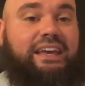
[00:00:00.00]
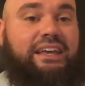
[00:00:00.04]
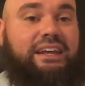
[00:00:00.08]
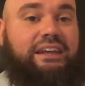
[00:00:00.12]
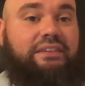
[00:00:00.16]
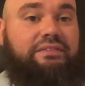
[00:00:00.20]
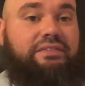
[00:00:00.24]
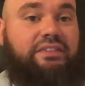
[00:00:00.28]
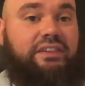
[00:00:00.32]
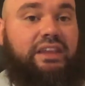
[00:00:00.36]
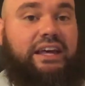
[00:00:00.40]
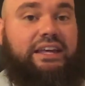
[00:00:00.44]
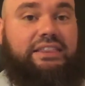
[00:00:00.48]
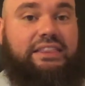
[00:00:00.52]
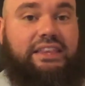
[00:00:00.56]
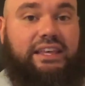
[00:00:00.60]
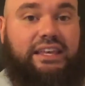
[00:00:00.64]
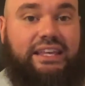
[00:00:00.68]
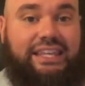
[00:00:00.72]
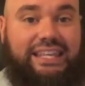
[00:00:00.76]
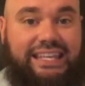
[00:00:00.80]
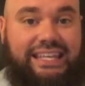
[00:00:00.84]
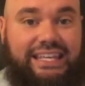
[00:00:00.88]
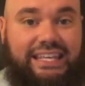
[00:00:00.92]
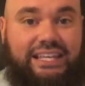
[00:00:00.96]
And if you like
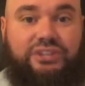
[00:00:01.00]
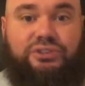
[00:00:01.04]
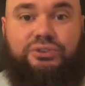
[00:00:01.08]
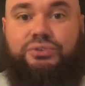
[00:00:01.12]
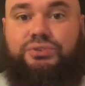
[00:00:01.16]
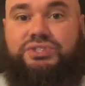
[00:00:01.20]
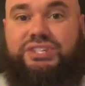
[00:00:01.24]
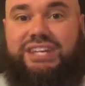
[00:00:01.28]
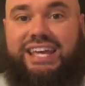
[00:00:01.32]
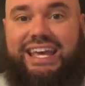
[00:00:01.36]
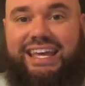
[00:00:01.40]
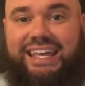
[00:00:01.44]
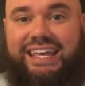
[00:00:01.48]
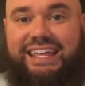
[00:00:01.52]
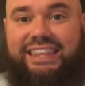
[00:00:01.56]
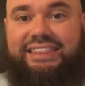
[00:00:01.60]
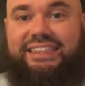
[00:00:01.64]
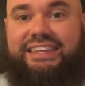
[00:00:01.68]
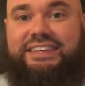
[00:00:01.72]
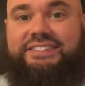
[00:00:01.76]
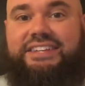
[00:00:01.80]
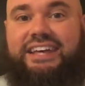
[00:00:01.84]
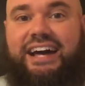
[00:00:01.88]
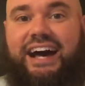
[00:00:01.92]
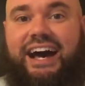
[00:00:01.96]
the Eagles in
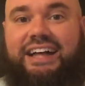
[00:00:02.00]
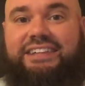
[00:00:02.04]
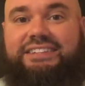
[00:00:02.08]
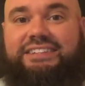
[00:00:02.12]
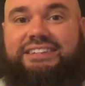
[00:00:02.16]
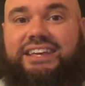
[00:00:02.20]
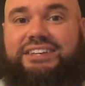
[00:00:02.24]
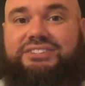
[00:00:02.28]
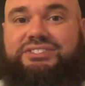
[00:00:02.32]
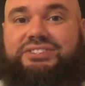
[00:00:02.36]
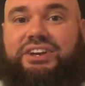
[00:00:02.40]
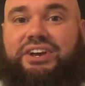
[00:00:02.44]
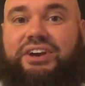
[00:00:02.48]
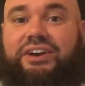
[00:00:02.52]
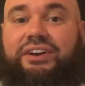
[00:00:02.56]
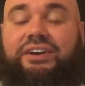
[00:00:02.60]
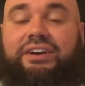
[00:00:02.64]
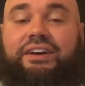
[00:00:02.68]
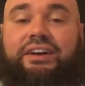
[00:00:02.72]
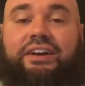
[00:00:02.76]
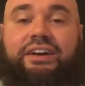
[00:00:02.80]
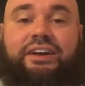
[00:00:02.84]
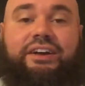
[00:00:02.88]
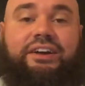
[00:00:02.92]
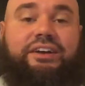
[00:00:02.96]
this contest here,